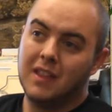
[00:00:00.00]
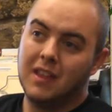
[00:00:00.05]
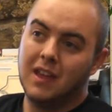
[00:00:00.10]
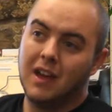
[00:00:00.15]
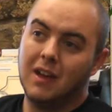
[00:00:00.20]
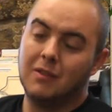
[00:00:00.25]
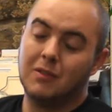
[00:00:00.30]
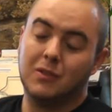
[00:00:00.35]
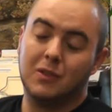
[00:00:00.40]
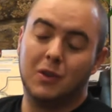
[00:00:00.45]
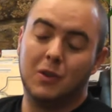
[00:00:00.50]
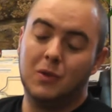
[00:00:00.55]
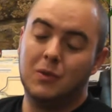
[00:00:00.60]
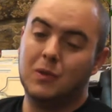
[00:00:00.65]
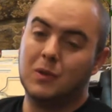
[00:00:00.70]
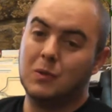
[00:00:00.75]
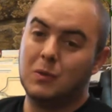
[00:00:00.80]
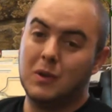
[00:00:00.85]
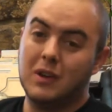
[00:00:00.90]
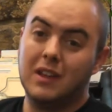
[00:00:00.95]

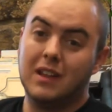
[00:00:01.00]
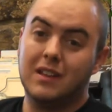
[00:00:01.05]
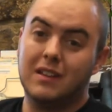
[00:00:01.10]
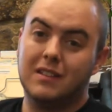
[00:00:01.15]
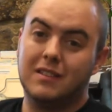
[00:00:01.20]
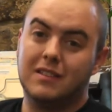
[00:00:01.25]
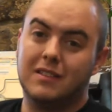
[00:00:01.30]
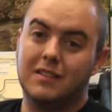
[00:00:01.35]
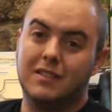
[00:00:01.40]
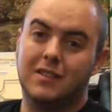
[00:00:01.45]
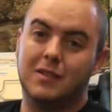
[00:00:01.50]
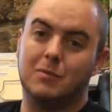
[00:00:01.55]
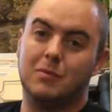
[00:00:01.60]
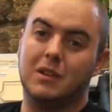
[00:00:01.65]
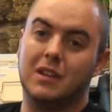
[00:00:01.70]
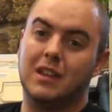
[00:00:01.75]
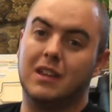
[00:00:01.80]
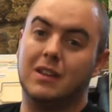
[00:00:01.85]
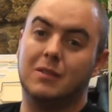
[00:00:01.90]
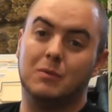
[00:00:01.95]
overweight to
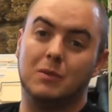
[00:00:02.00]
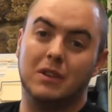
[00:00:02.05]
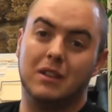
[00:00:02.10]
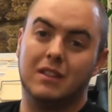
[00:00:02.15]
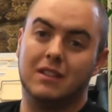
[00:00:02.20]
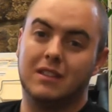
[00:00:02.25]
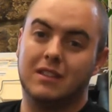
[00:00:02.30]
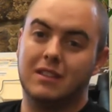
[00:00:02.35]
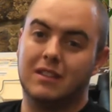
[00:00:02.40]
begin with,